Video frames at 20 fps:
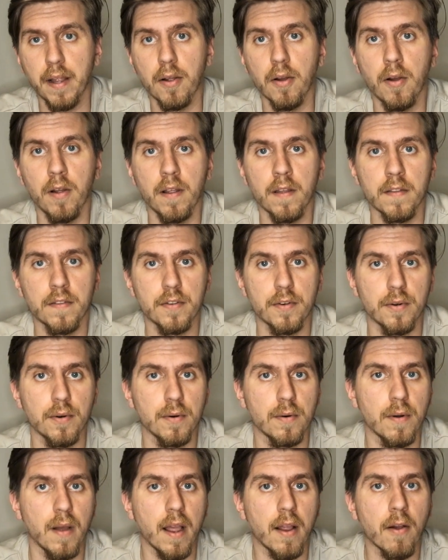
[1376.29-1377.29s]
going
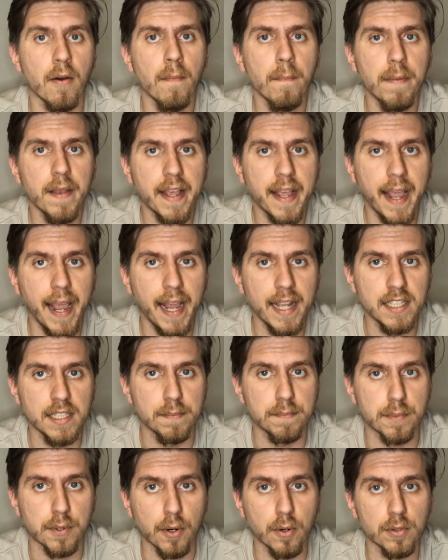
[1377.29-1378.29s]
through a
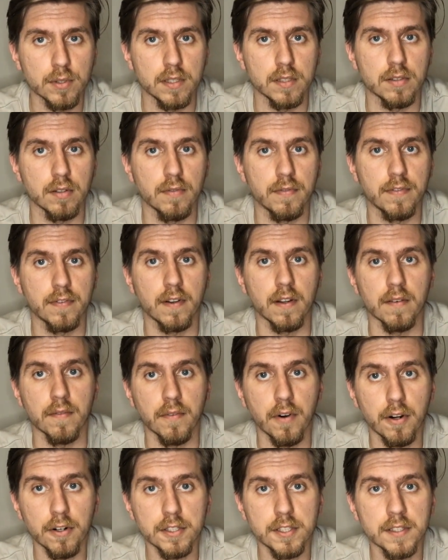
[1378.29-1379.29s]
complicated process of
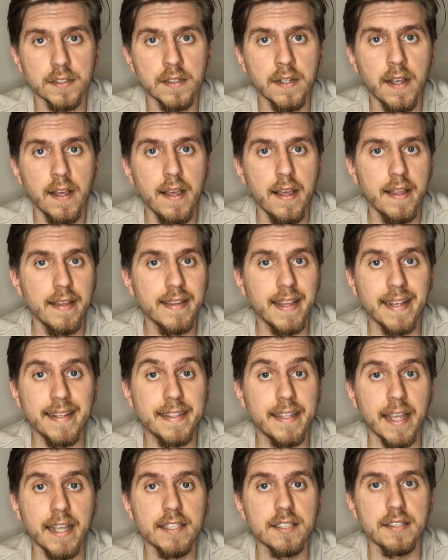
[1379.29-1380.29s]
conversion that
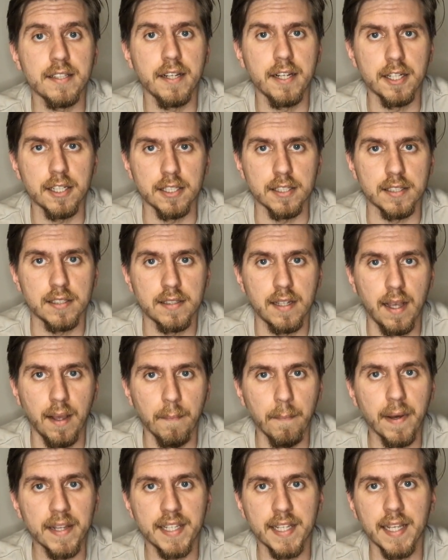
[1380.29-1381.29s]
takes years, but